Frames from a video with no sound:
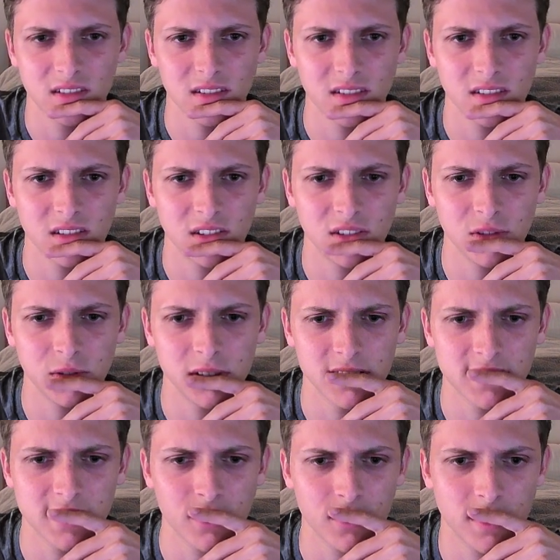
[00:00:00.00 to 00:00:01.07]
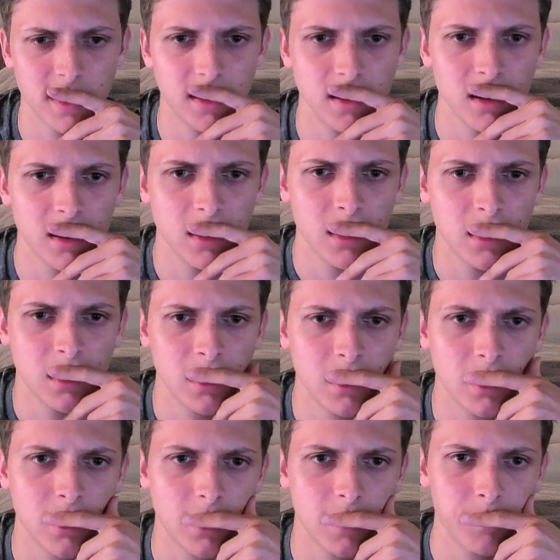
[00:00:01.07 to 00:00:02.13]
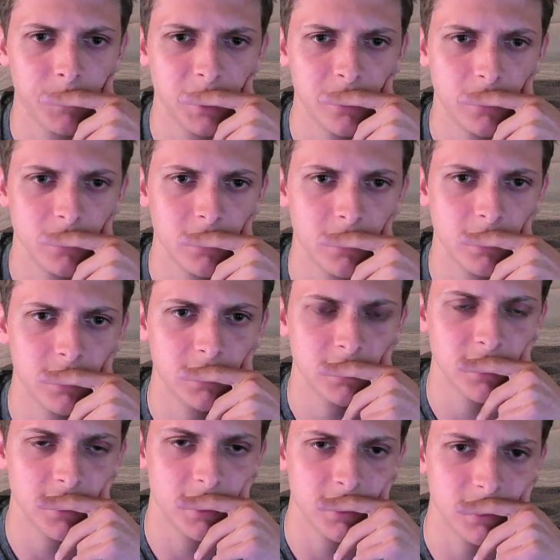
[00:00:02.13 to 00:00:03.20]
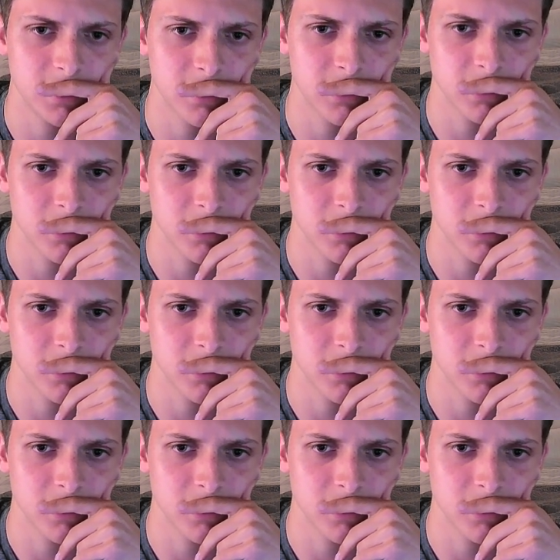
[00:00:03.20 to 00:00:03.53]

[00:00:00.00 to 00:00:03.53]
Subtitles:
to consider there. Here takes.